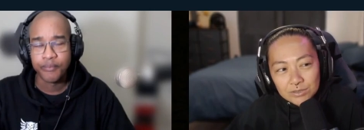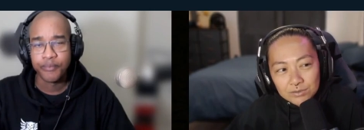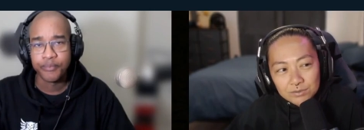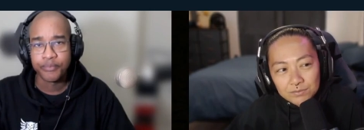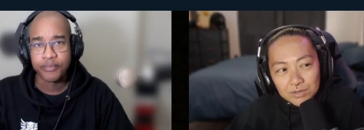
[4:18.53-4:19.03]

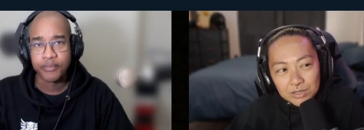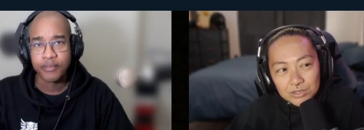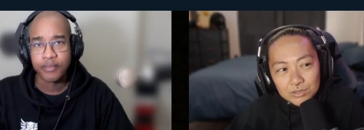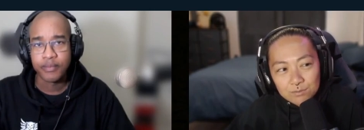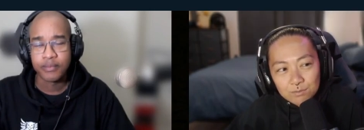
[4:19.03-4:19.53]
Speaker 1: a very
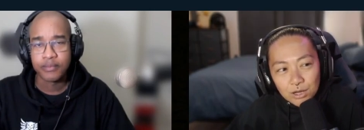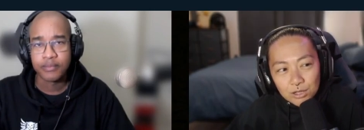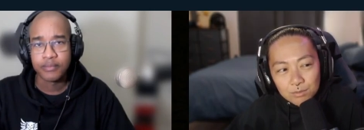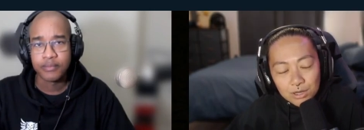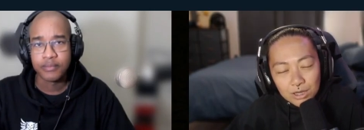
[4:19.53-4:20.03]
small
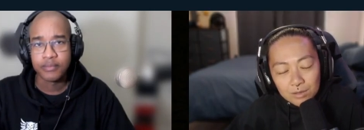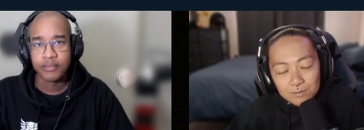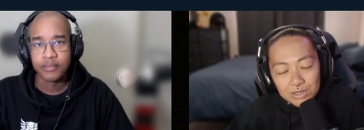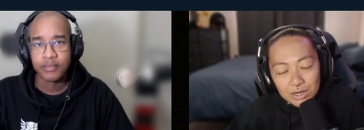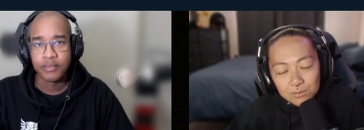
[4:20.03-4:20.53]
amount of
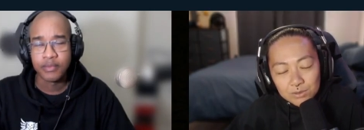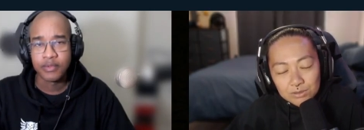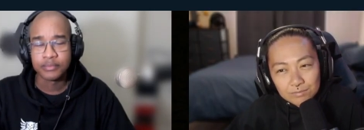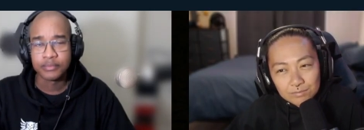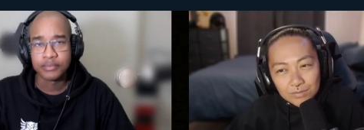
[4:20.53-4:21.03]
games that I would
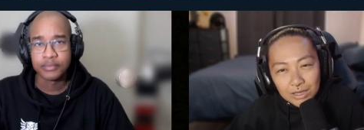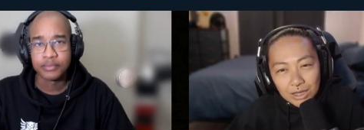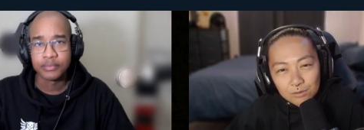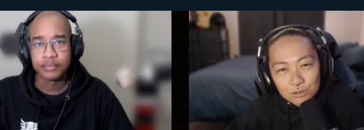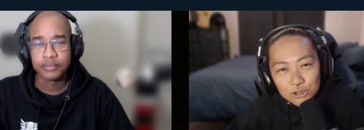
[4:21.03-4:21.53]
like.
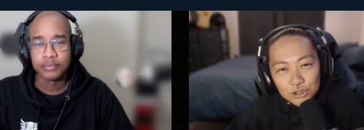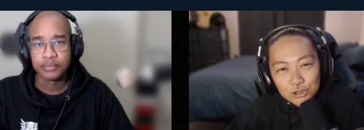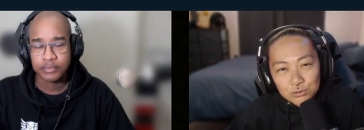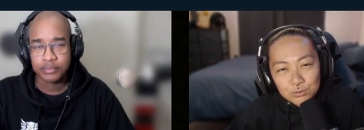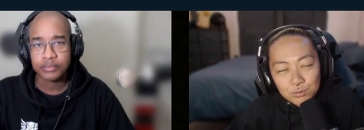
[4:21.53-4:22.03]
I would
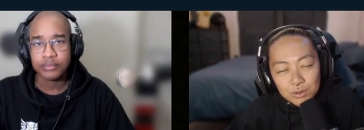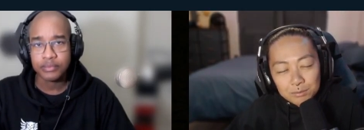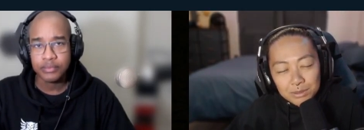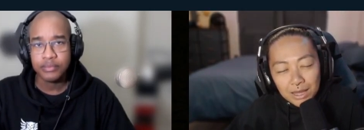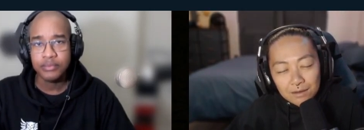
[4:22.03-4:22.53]
choose one
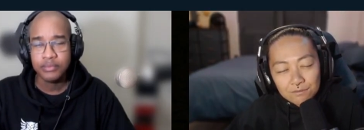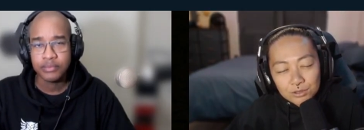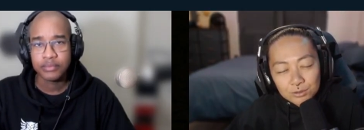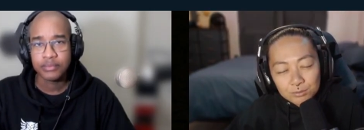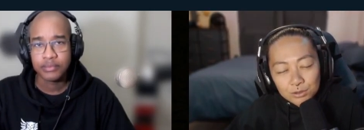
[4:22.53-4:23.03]

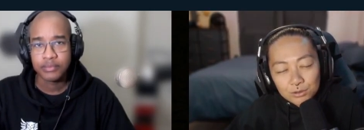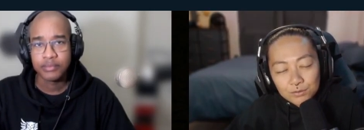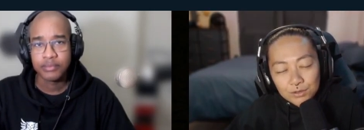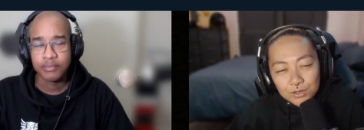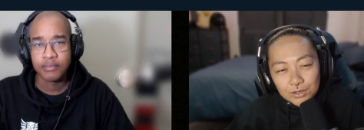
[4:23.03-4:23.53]
platform
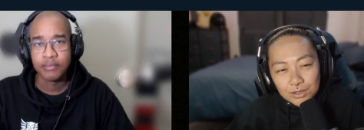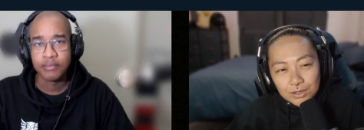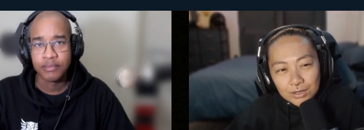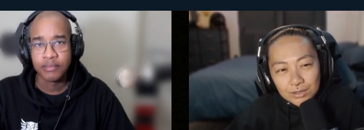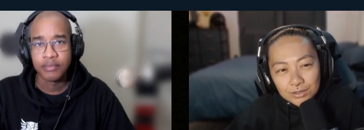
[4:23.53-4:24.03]
over
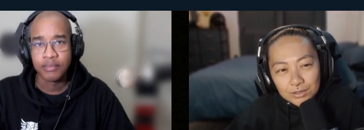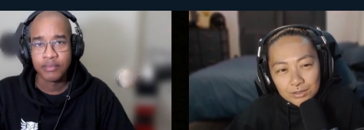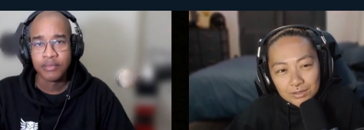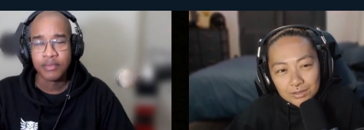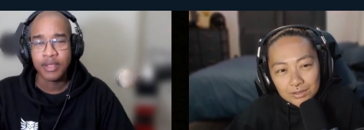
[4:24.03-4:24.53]
another.
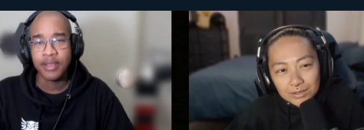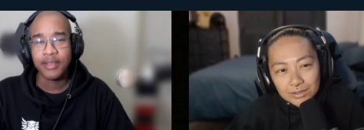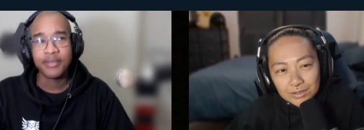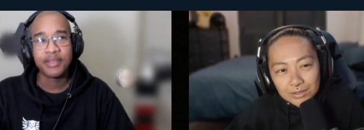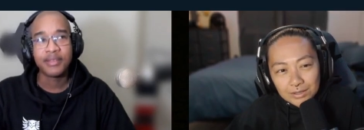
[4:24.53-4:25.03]
Speaker 2: I
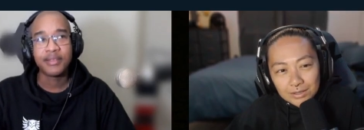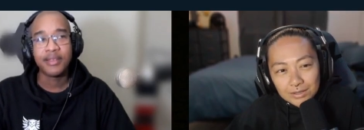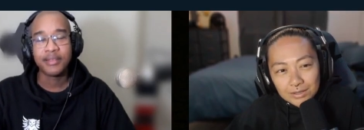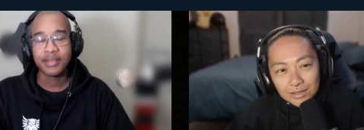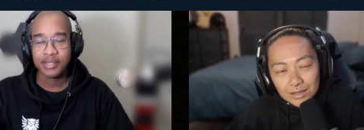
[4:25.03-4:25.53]
think
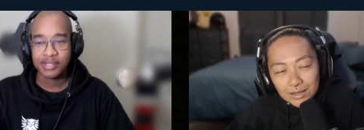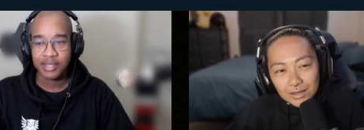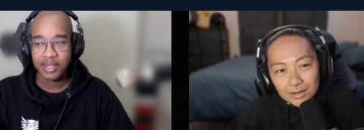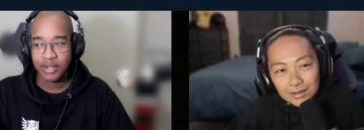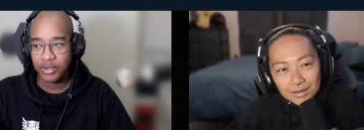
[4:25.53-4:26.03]
I think there's a
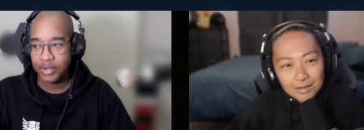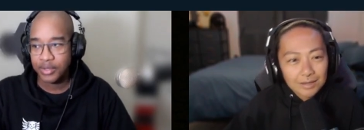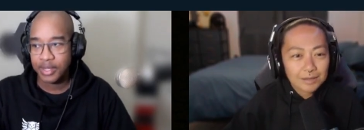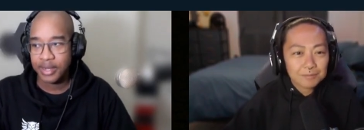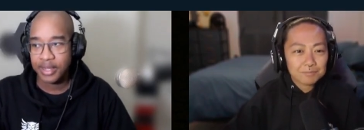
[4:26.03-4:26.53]
lot going on
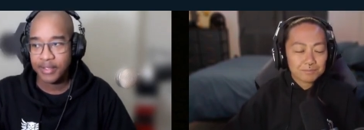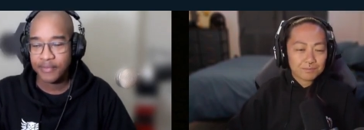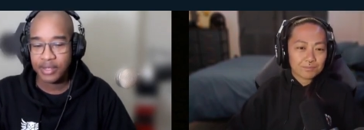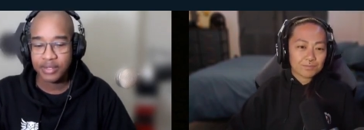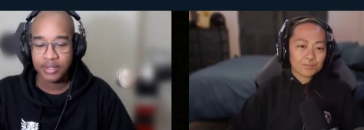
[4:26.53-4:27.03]
there.
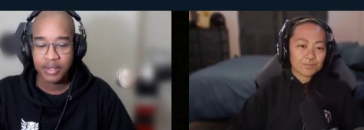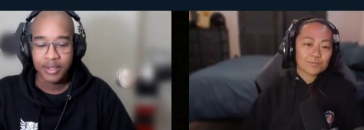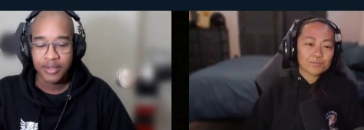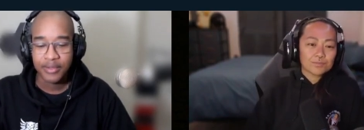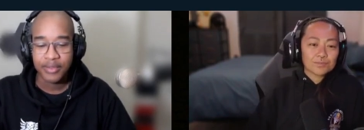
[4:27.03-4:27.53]
Even
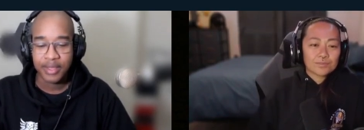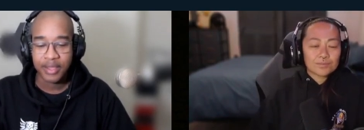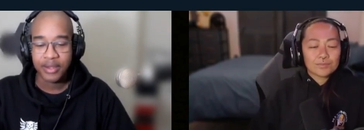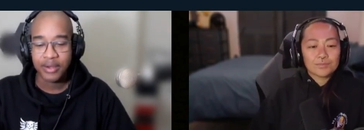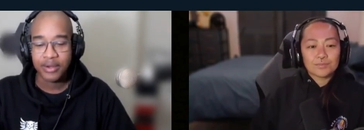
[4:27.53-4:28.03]

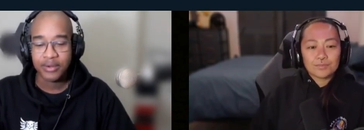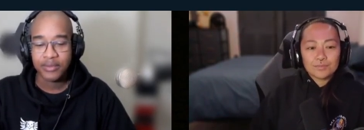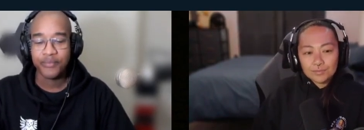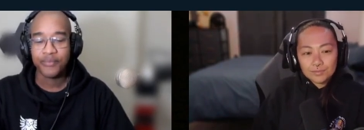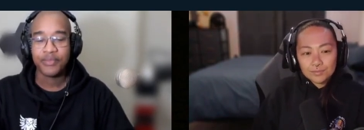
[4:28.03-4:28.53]
their
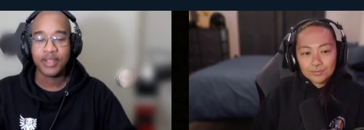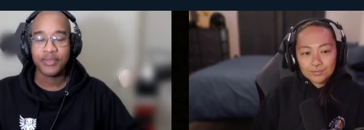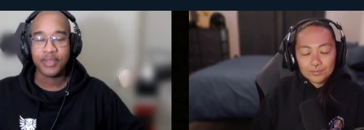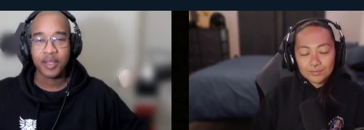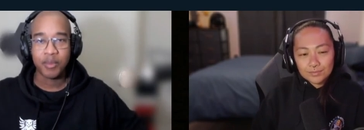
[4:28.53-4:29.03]
their
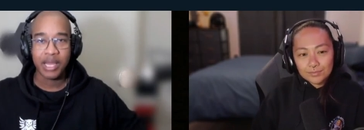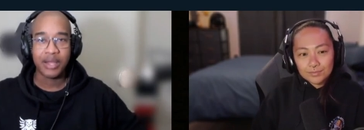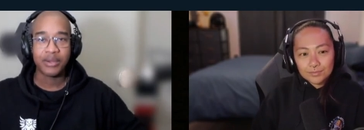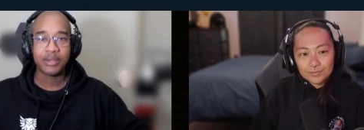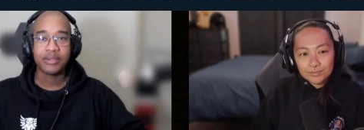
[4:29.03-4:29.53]
thing
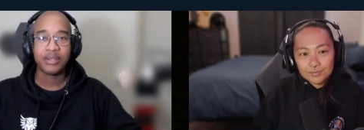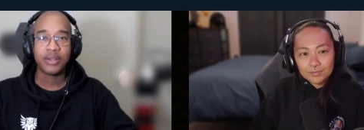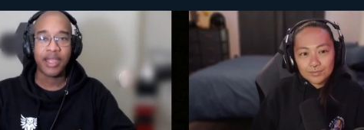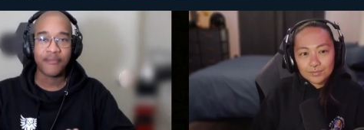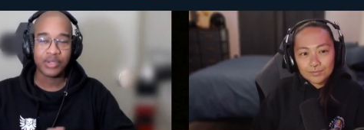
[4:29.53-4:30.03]
about you know
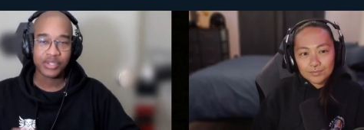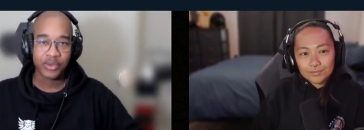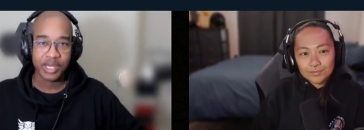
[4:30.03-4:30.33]
every screen